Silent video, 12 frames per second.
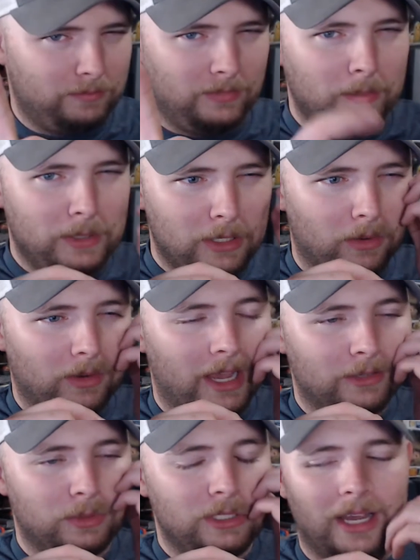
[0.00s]
Let me know,
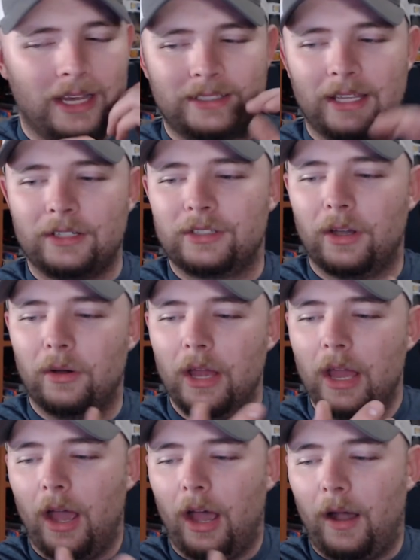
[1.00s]
guys, what you guys think. So,
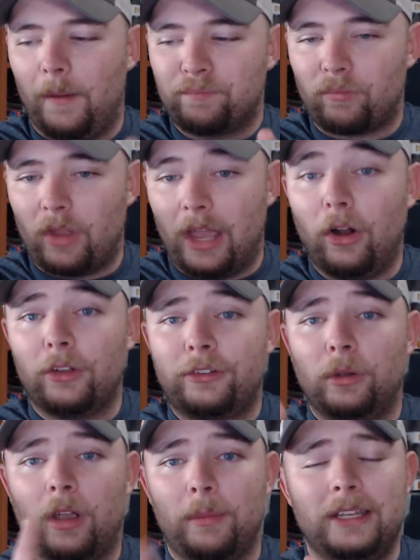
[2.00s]
and
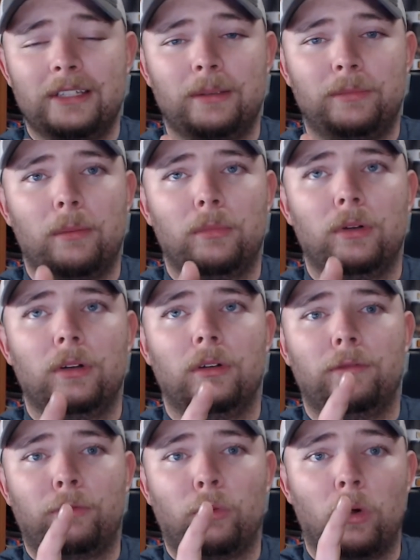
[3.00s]
also coming in
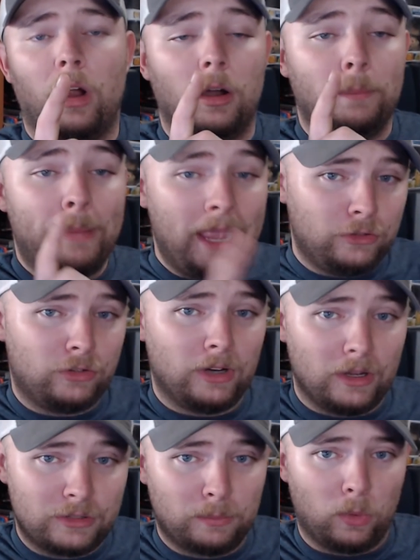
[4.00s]
September for our
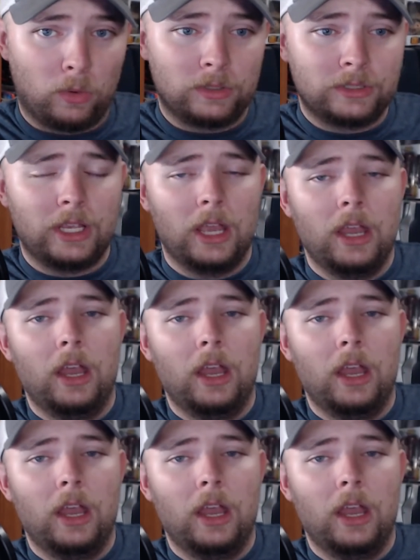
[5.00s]
Patreon supporters,